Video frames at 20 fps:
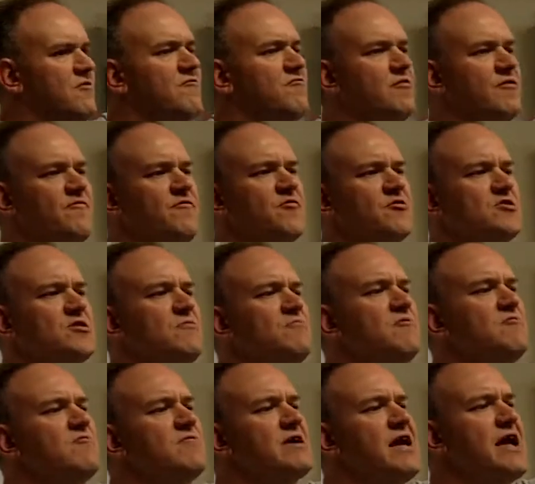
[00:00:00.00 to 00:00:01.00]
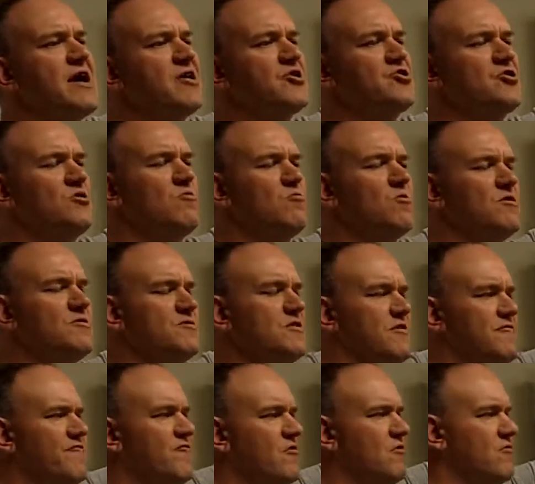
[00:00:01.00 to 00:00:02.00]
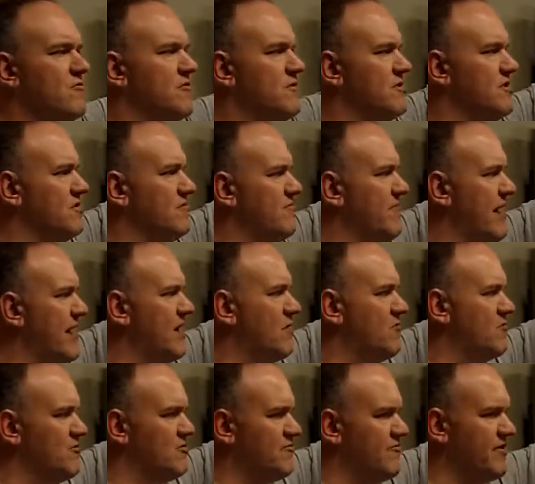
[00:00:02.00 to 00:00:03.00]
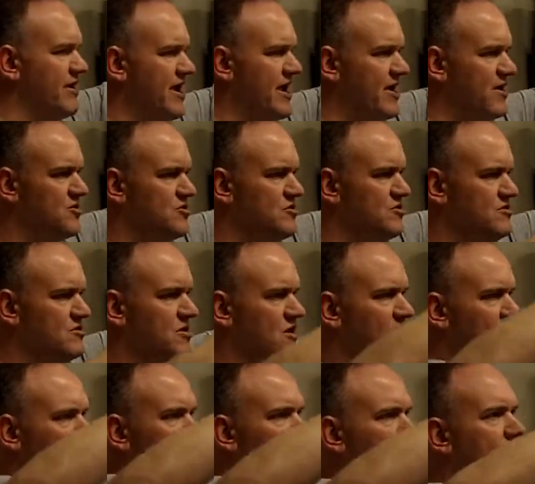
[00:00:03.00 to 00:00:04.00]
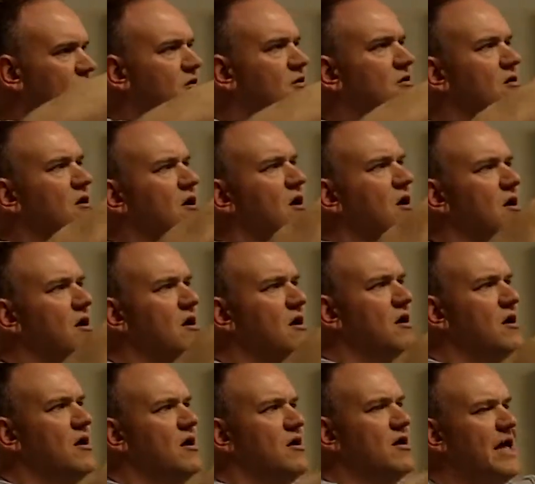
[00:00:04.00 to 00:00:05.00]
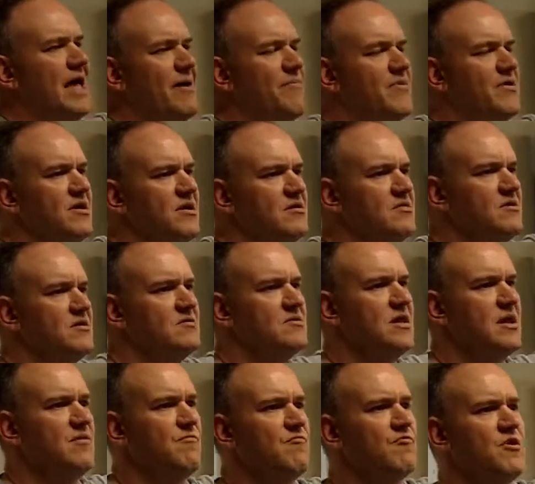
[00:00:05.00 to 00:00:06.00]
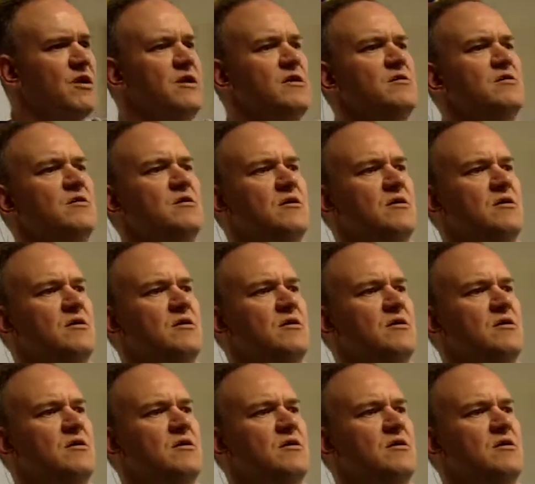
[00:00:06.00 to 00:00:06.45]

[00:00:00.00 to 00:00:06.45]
a reversible reaction where the forward and backward reactions are happening at the same rate?